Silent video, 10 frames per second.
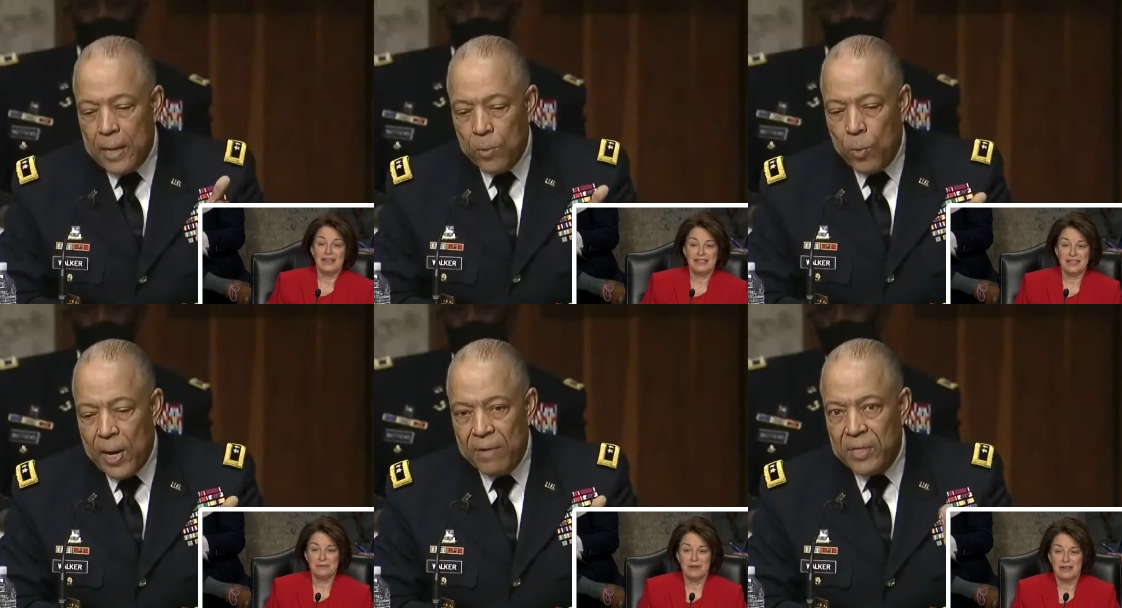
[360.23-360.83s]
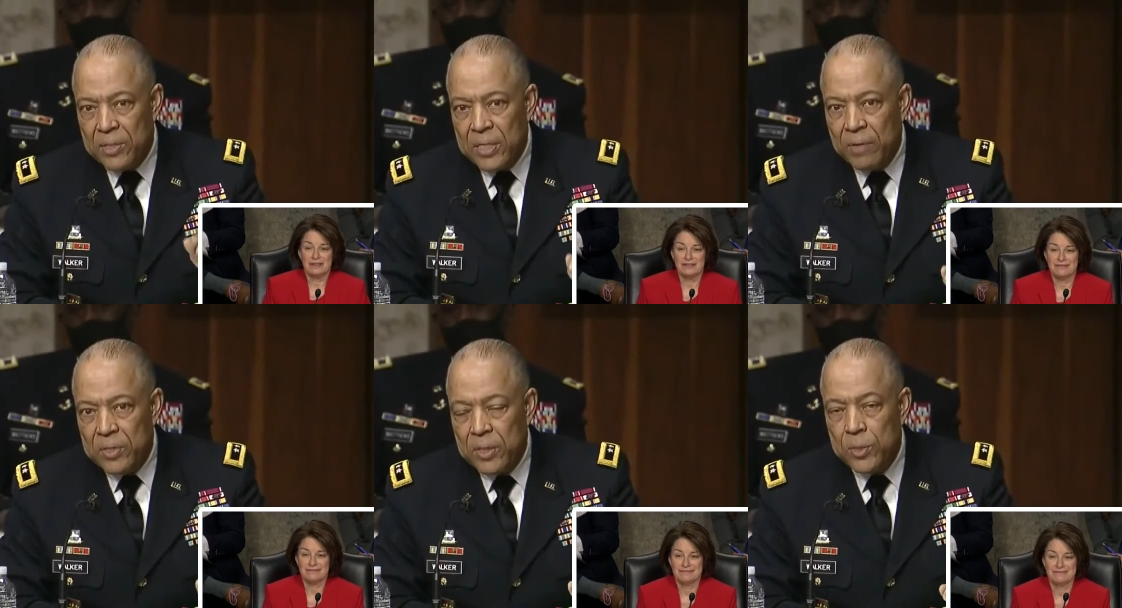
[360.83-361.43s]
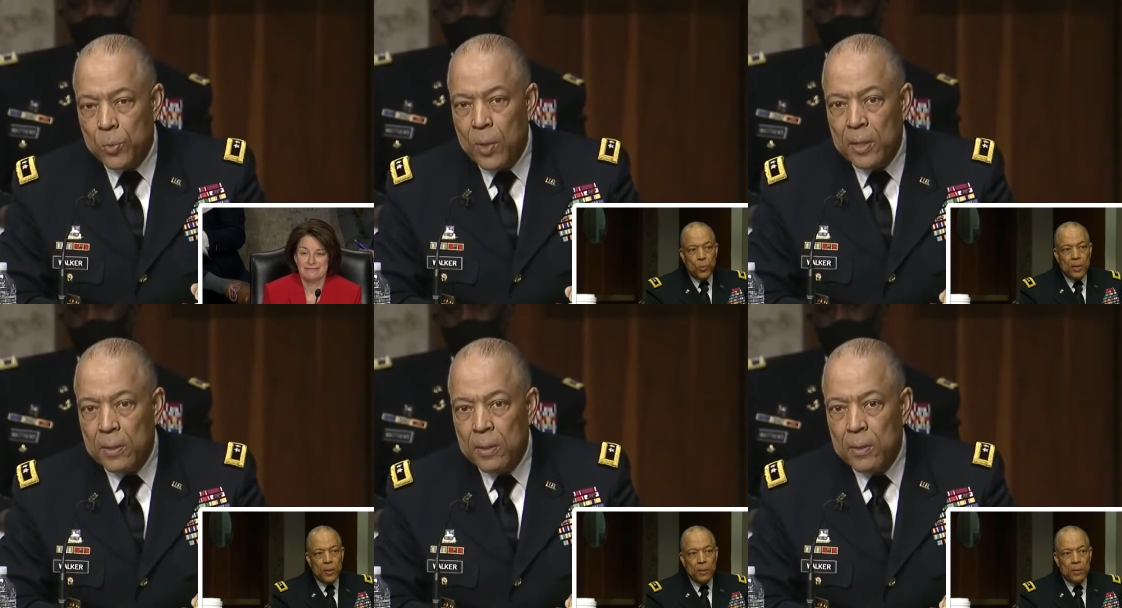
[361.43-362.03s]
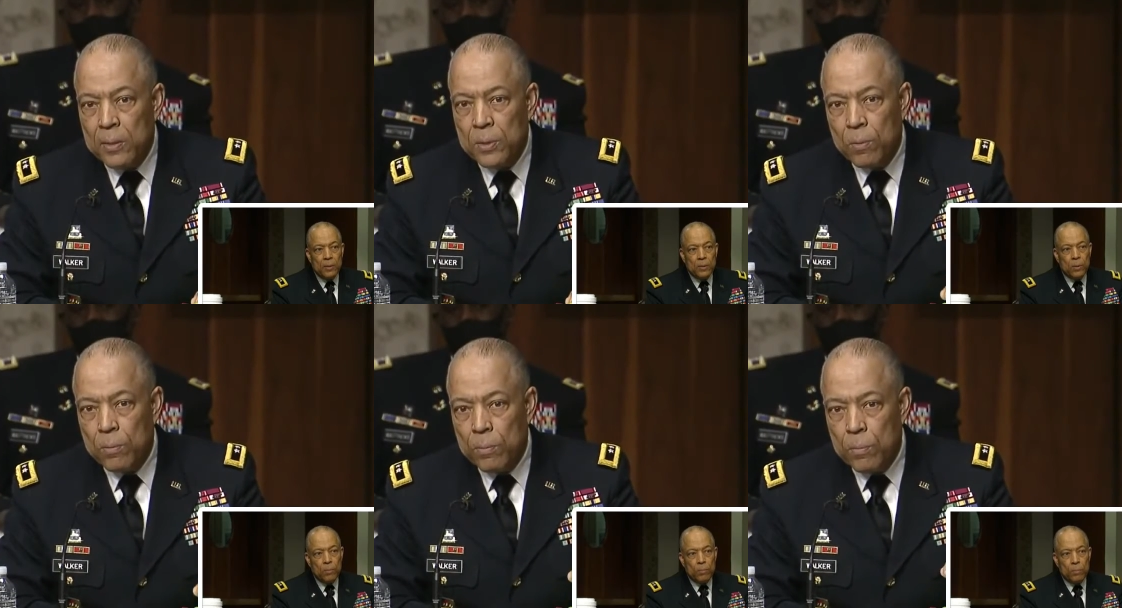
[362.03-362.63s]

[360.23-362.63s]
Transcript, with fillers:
Speaker 1: I arrived minutes. at 1720. Okay.